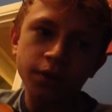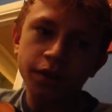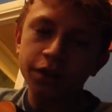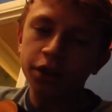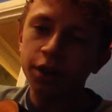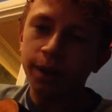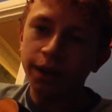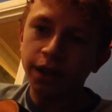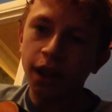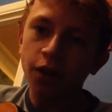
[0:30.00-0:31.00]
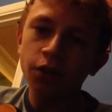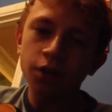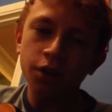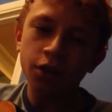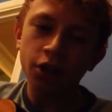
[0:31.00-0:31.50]
you go back down
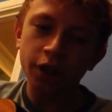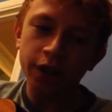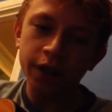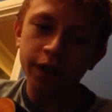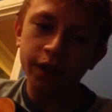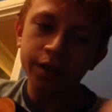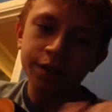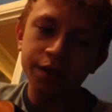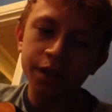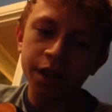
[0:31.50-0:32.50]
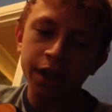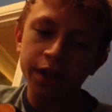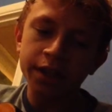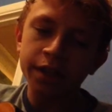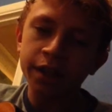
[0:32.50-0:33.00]
three,
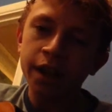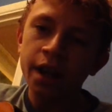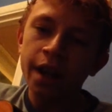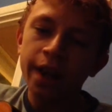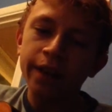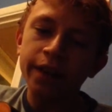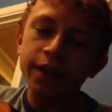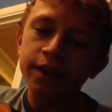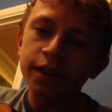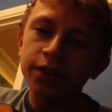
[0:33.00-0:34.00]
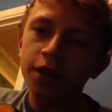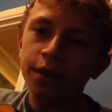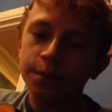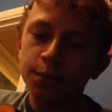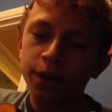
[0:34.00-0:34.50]
six, and then instead of going
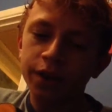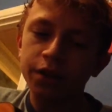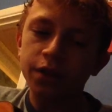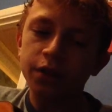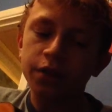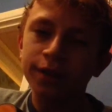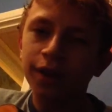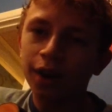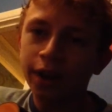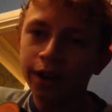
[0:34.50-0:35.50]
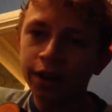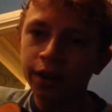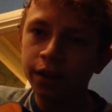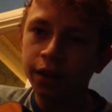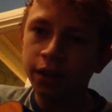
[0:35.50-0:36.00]
up to eight, you go nine,
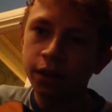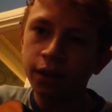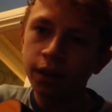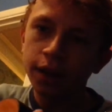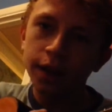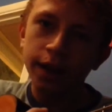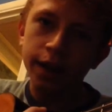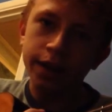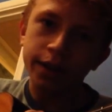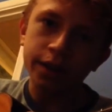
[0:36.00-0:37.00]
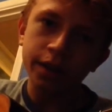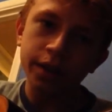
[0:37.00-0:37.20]
eight,